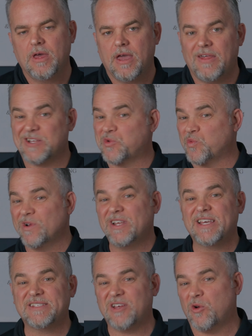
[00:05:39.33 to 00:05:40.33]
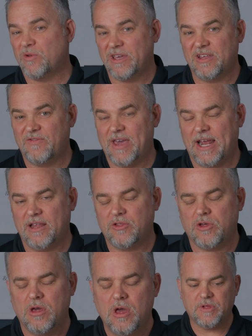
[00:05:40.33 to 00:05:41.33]
And that's really its only
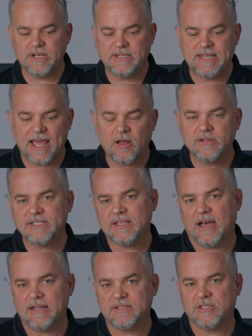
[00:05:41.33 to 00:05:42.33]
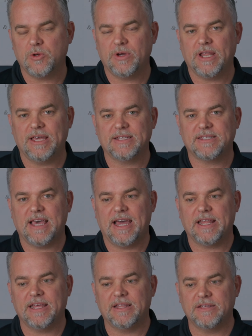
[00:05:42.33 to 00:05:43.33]
advantage. The downsides to it is
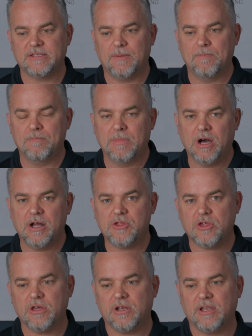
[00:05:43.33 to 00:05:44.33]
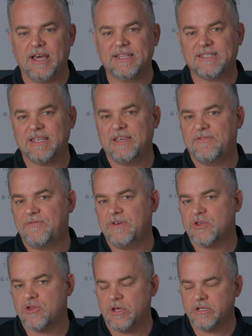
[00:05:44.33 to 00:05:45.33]
that it is much less
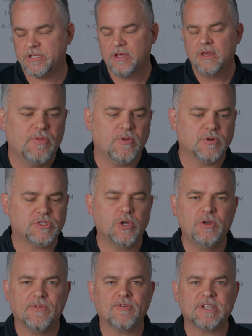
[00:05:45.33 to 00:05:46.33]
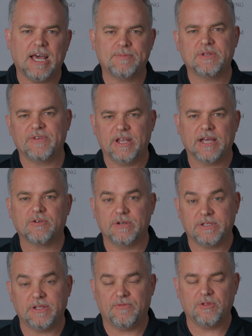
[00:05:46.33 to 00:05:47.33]
efficient. There's two different types of
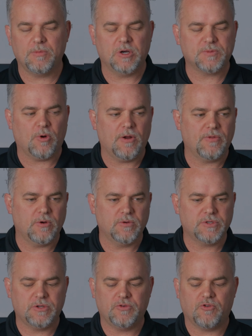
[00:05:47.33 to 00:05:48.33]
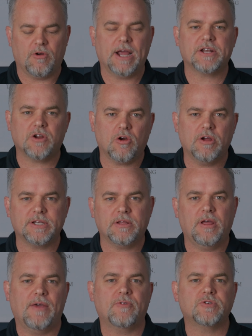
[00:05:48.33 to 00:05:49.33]
electricity for the most part. There's direct current
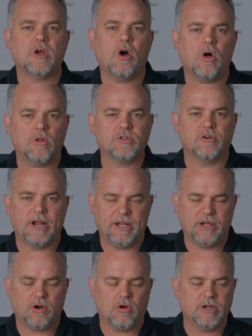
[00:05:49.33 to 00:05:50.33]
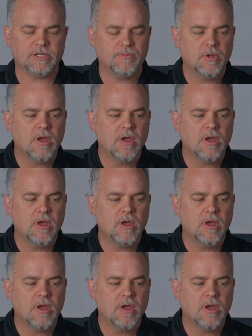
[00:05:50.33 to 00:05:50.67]
and there's alternating current.